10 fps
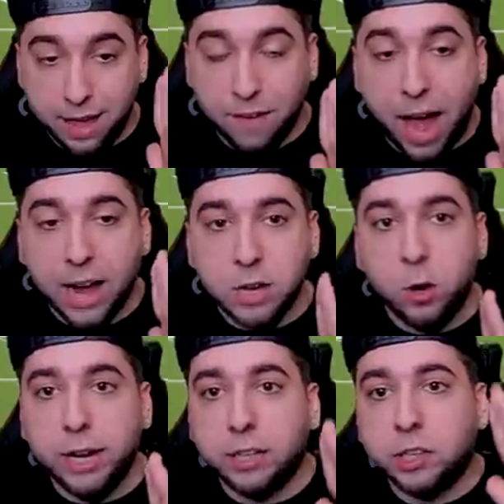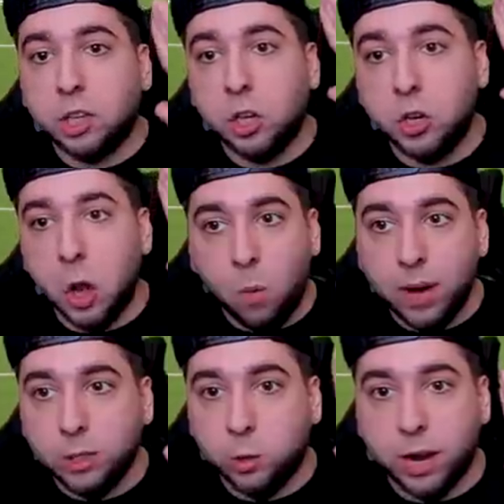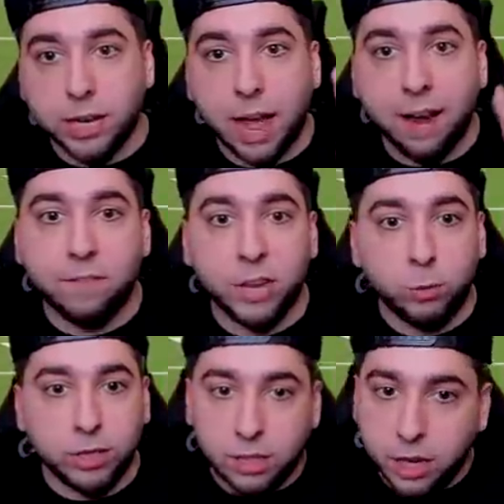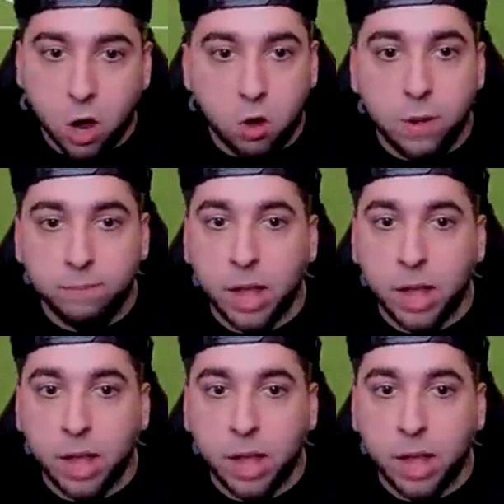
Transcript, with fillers: If I notice no one is running down the field with T.O.,